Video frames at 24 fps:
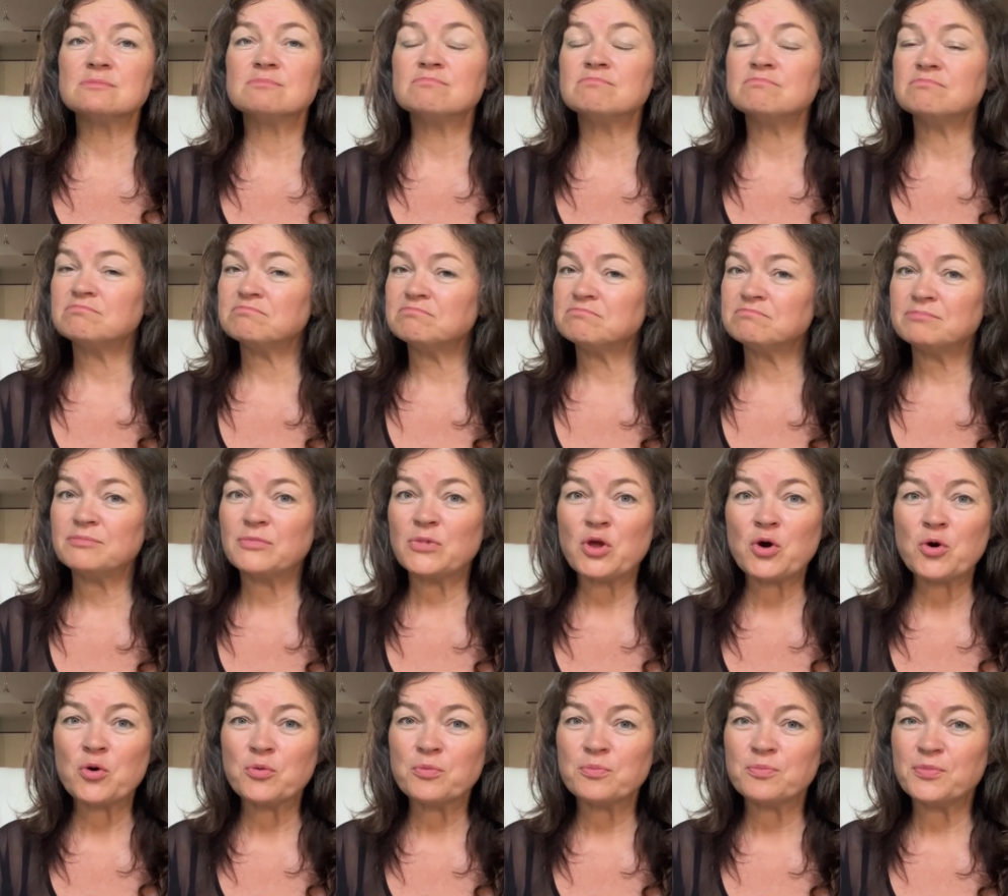
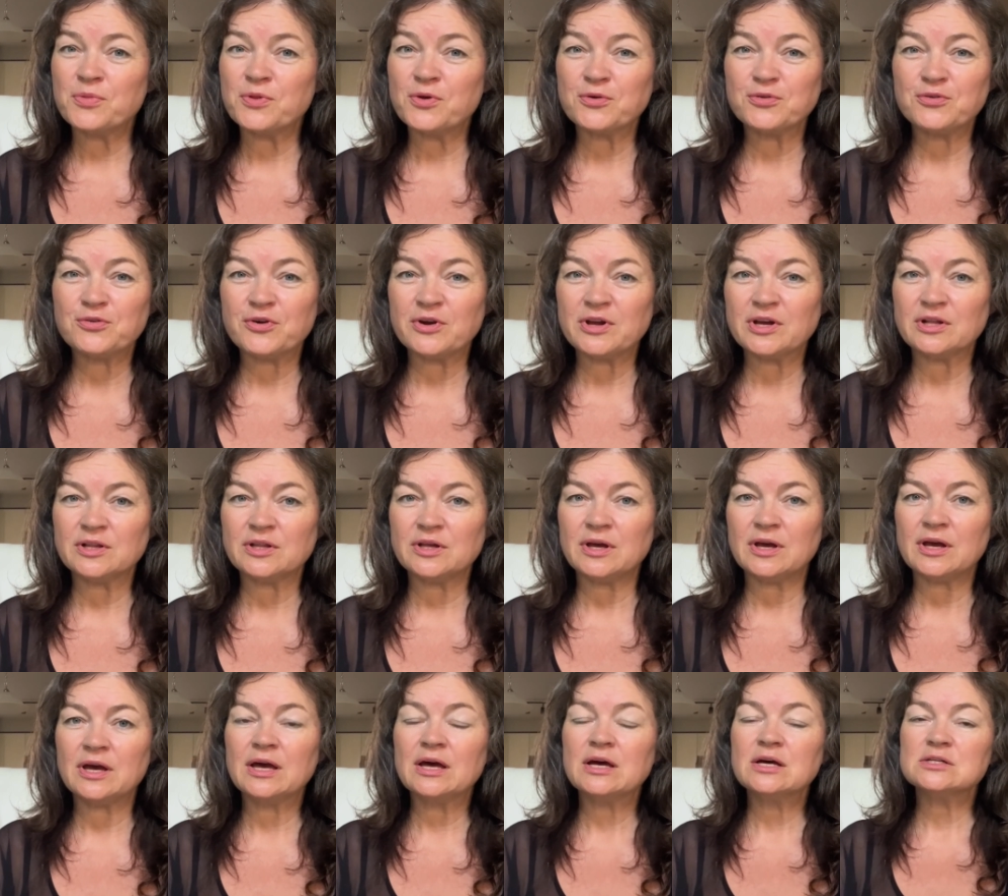no, not really.